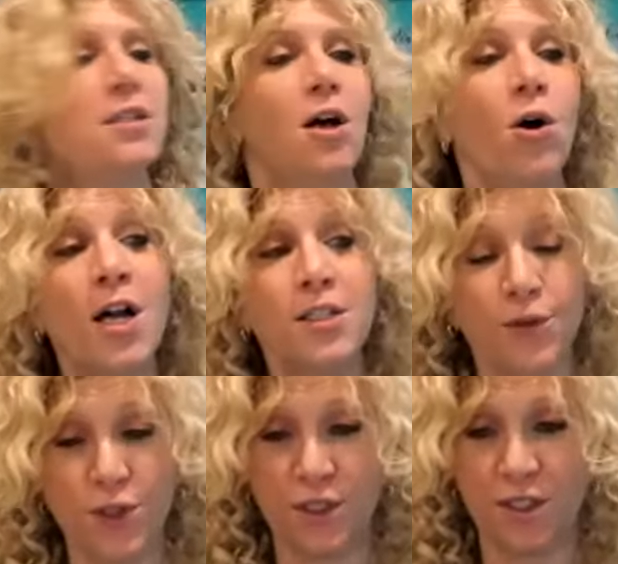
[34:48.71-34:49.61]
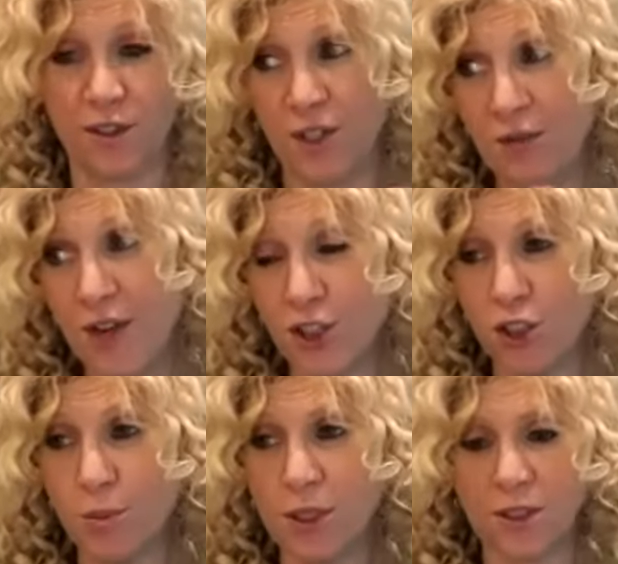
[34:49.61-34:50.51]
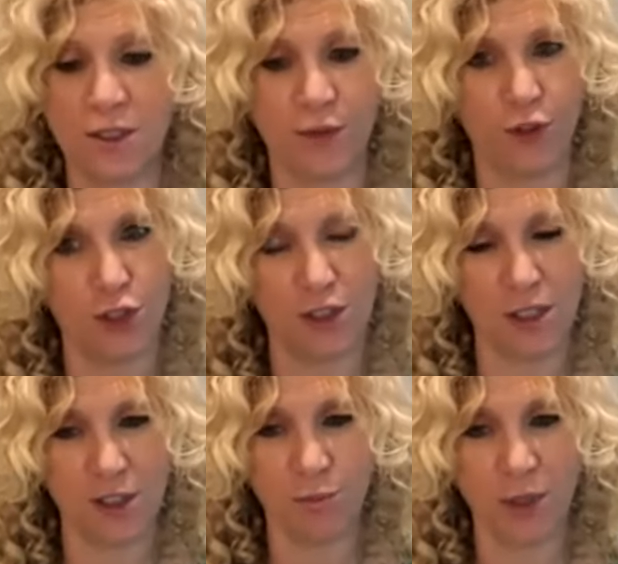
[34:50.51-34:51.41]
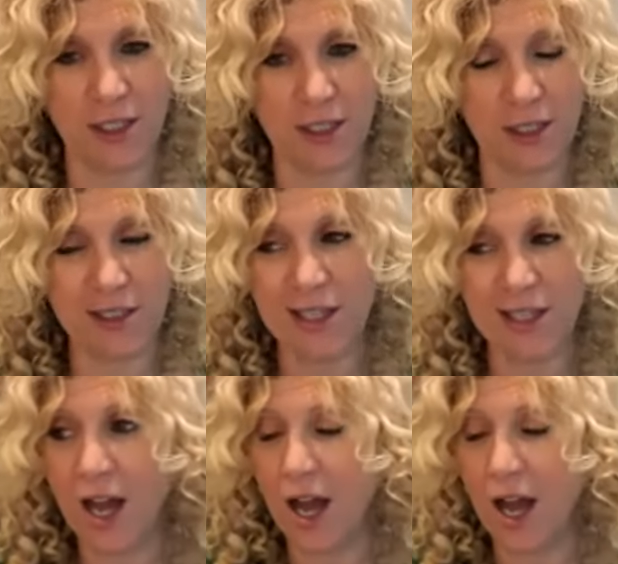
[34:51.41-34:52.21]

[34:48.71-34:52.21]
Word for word: So diversity of vegetables, diversity of places,